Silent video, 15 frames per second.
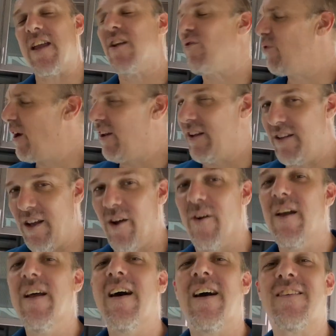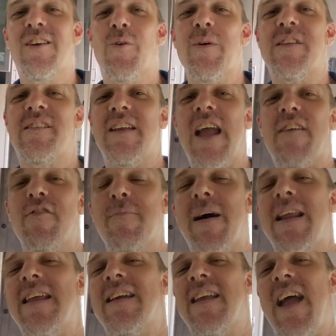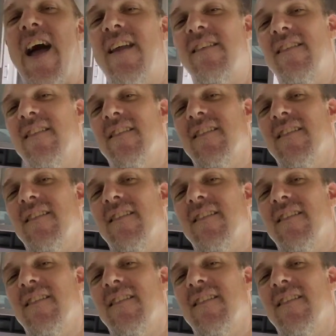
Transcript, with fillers: you, really do. Until we see everybody again,